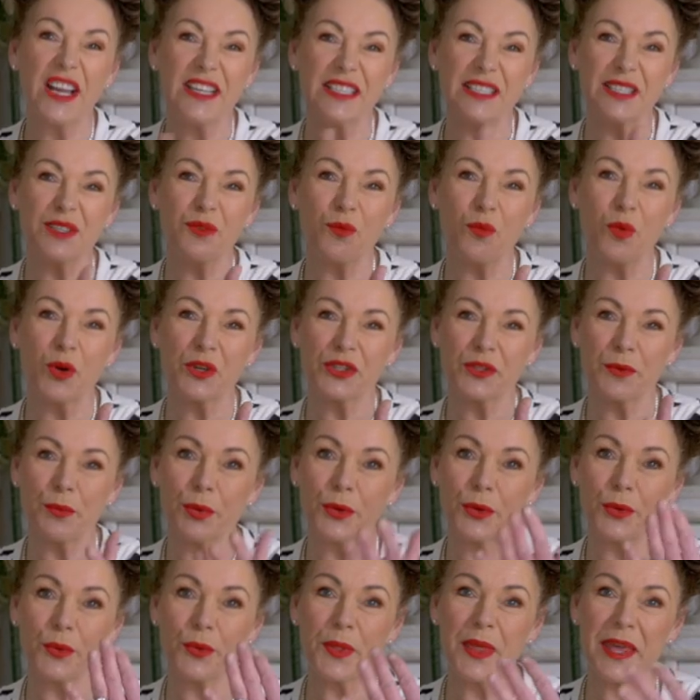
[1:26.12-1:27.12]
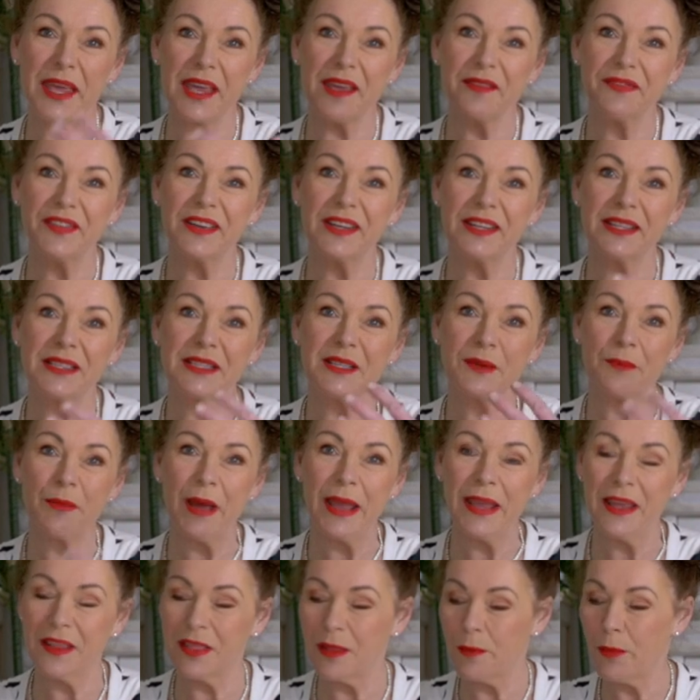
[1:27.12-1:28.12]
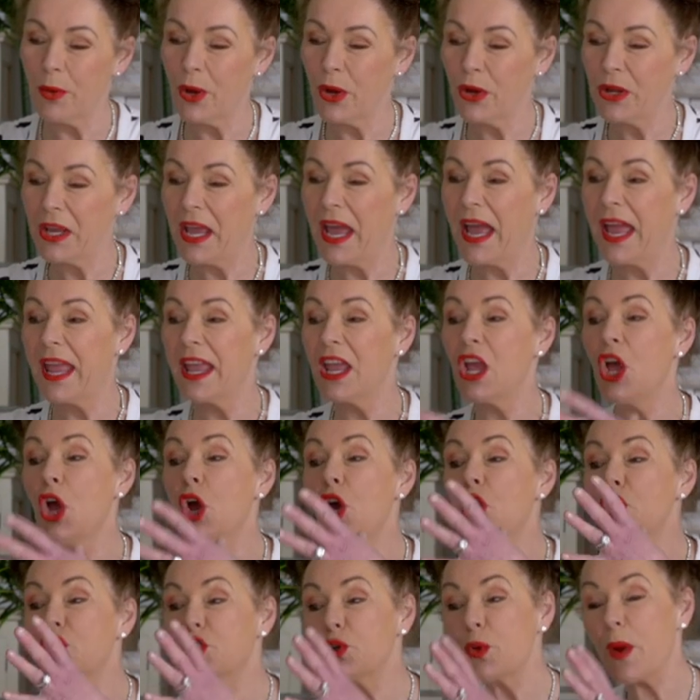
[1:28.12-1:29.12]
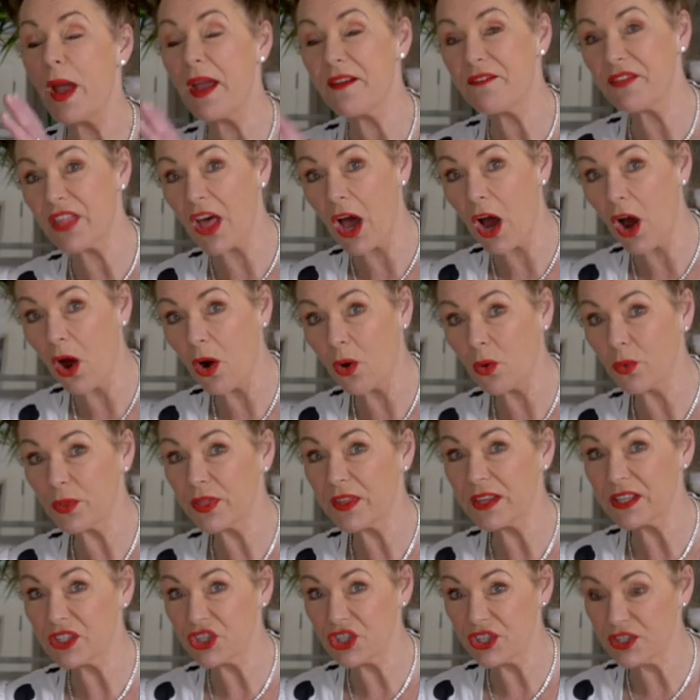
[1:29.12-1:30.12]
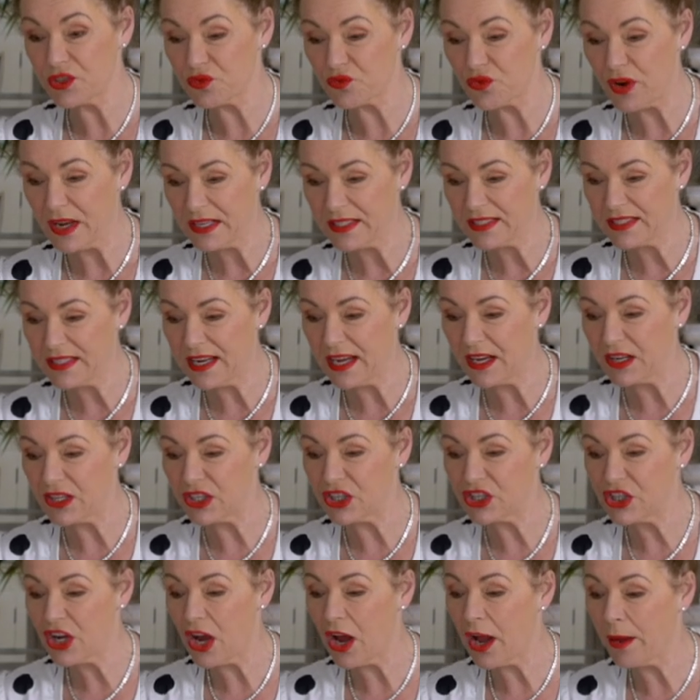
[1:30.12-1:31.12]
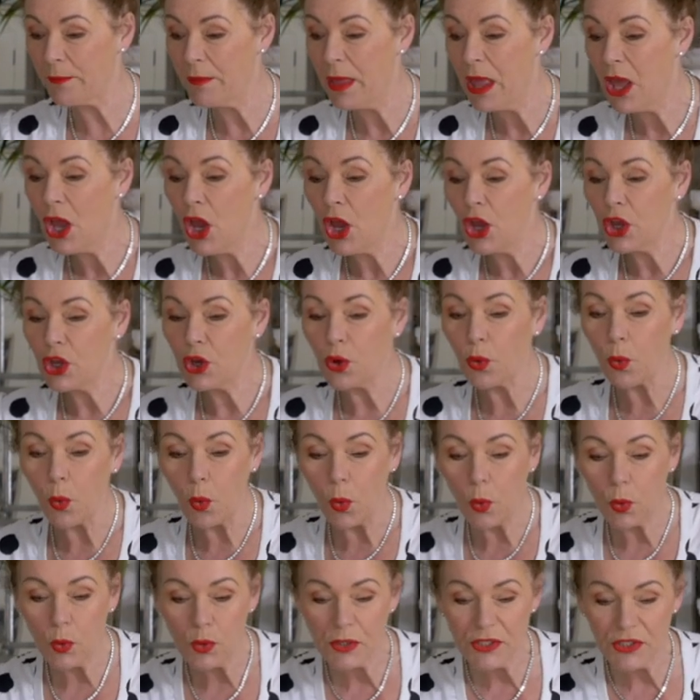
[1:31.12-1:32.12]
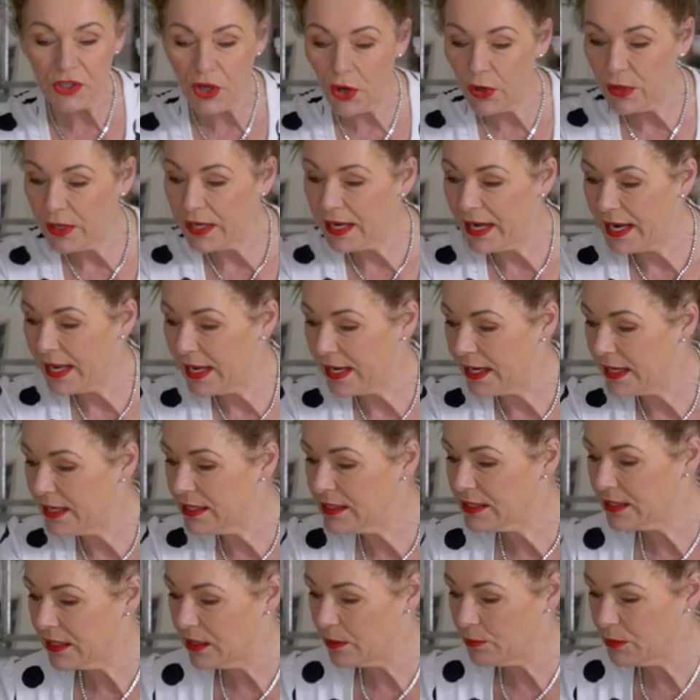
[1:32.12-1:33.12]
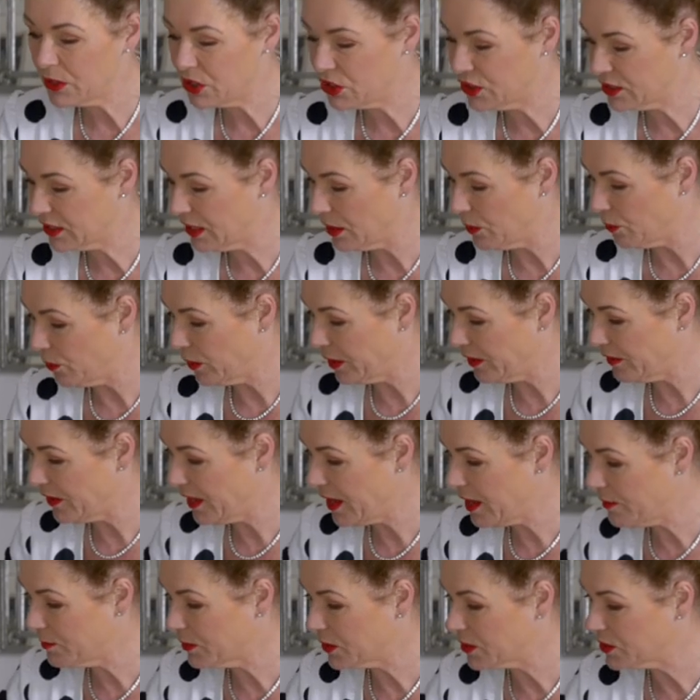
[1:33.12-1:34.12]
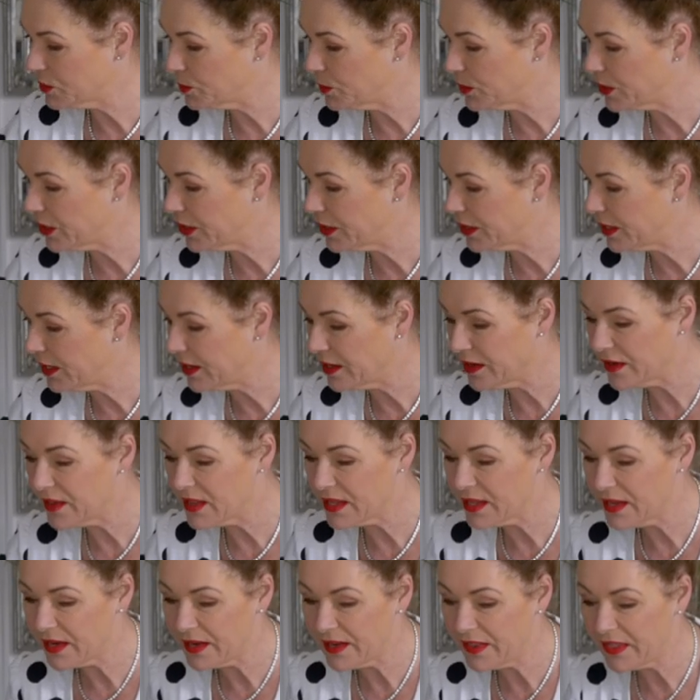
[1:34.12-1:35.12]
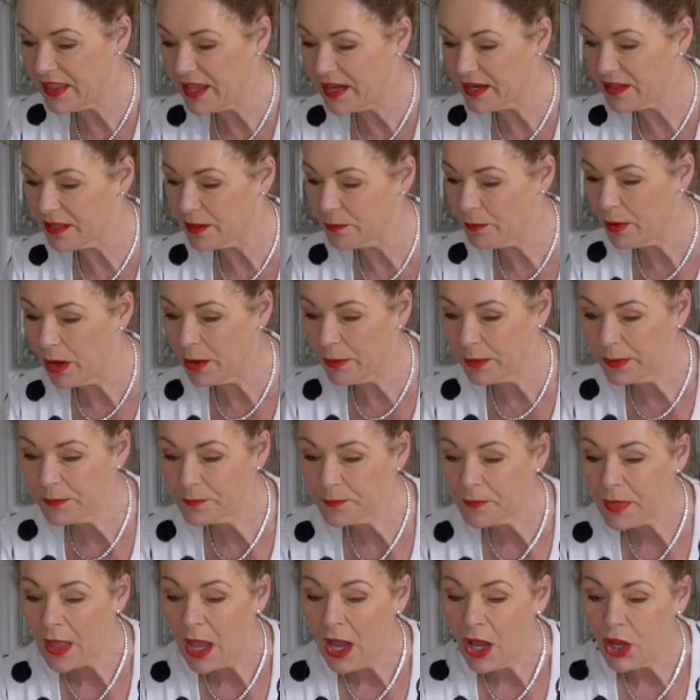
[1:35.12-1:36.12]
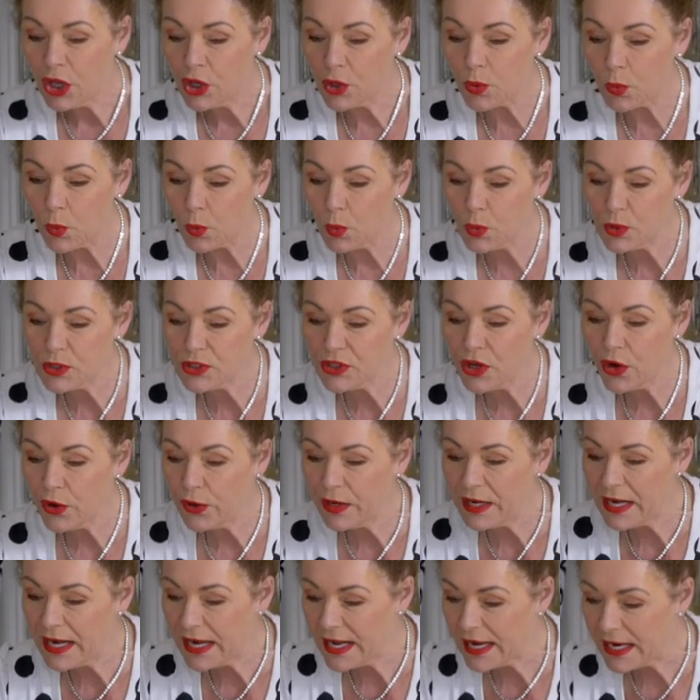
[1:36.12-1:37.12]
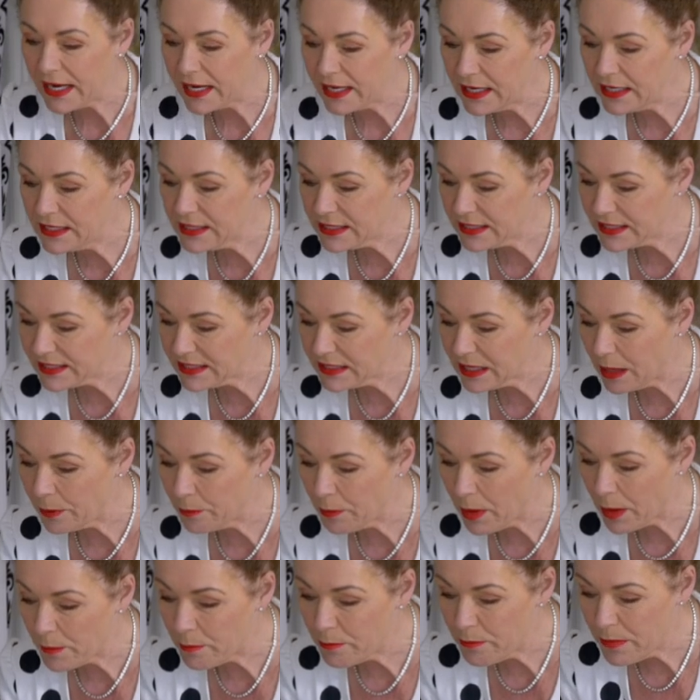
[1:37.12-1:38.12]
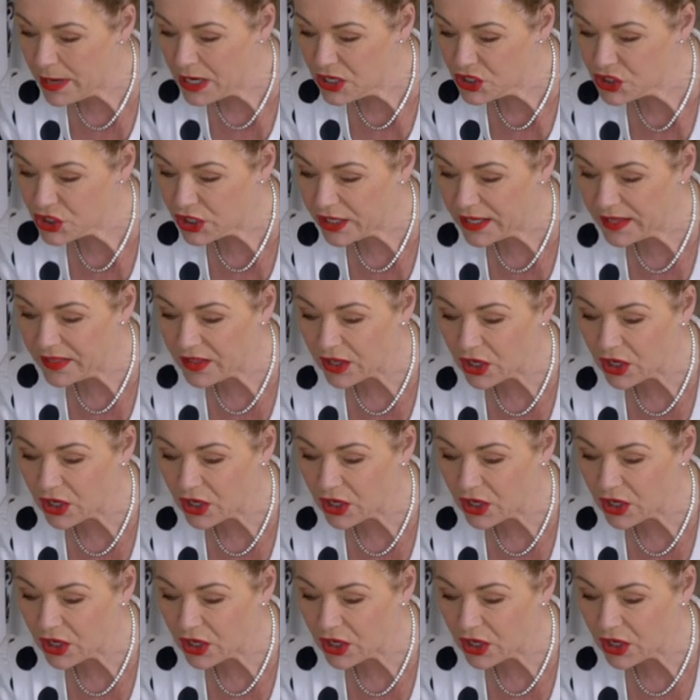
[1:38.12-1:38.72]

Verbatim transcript: didn't want to put all the effort into making the bouquet to have the whole thing just rust out in time. You also need, let me just get rid of that because we don't need the, that at the moment. You also need some mesh, either